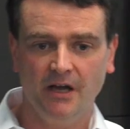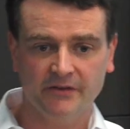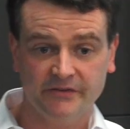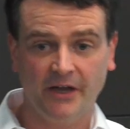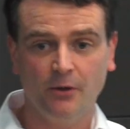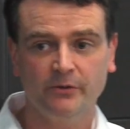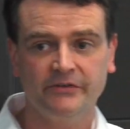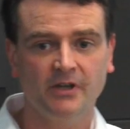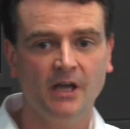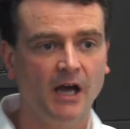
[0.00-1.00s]

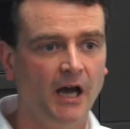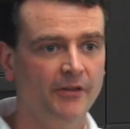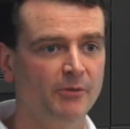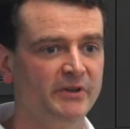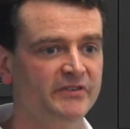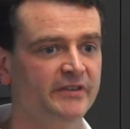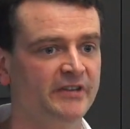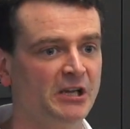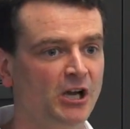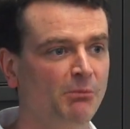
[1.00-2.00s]
sales, other business
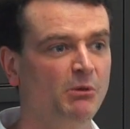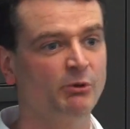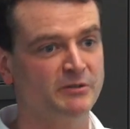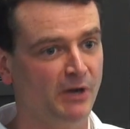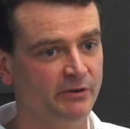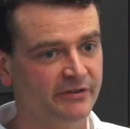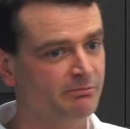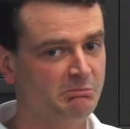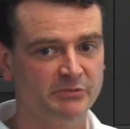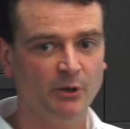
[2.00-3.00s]
income, which most
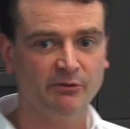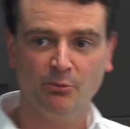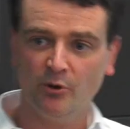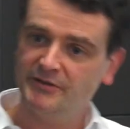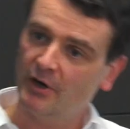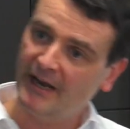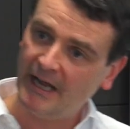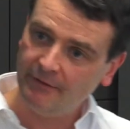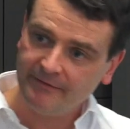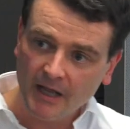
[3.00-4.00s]
self-employed don't
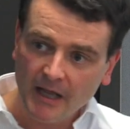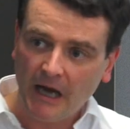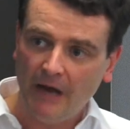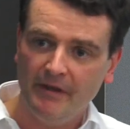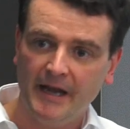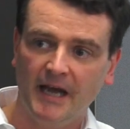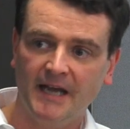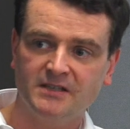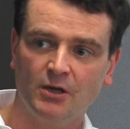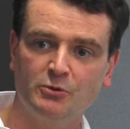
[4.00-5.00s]
have, and then
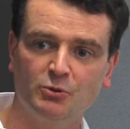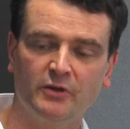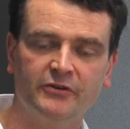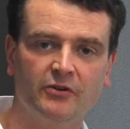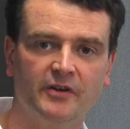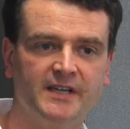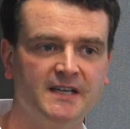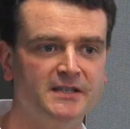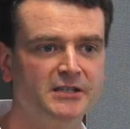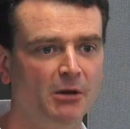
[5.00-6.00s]
a total
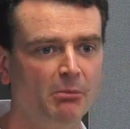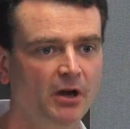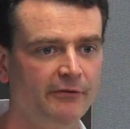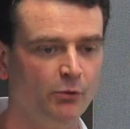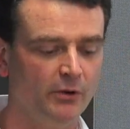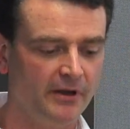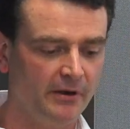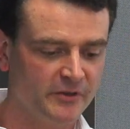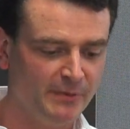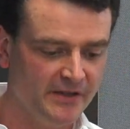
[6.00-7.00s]
consolidated number for all of their
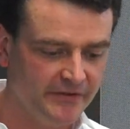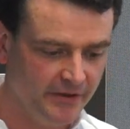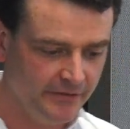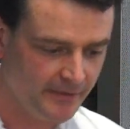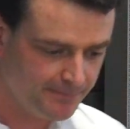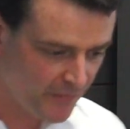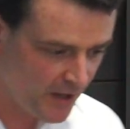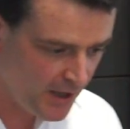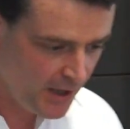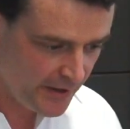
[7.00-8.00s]
expenses.
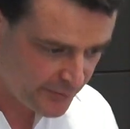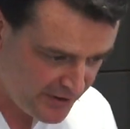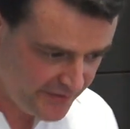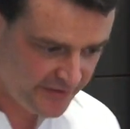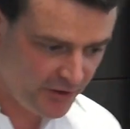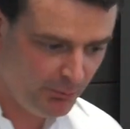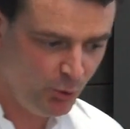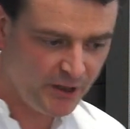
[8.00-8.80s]
So in this example, we're